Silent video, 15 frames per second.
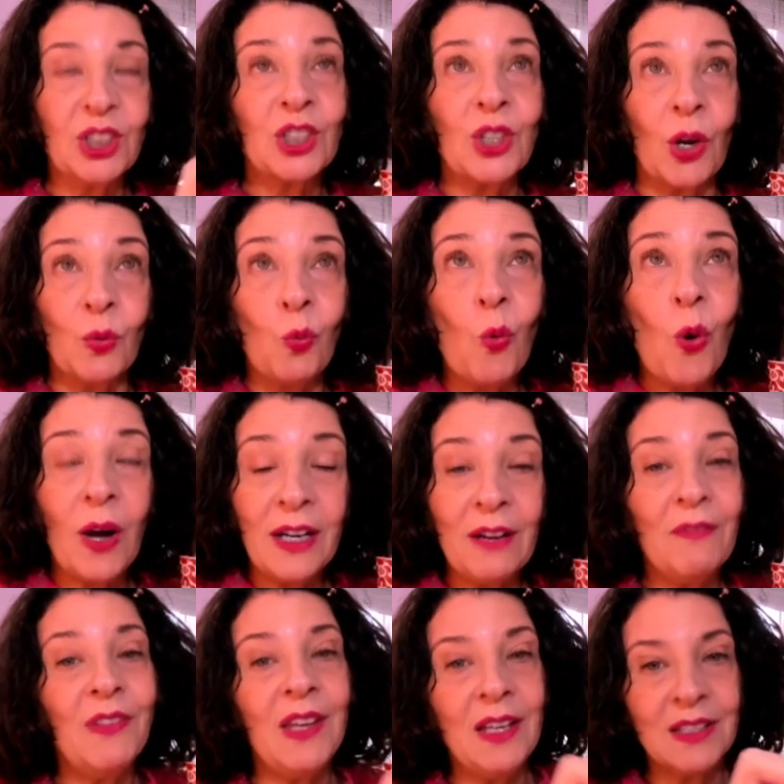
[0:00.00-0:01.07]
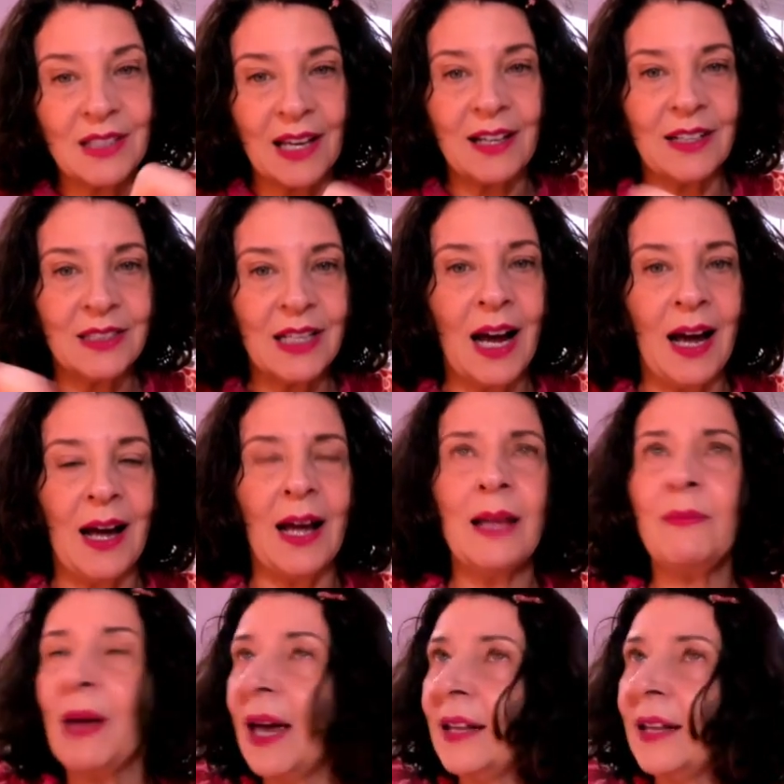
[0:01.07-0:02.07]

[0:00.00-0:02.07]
just on one of these at a time,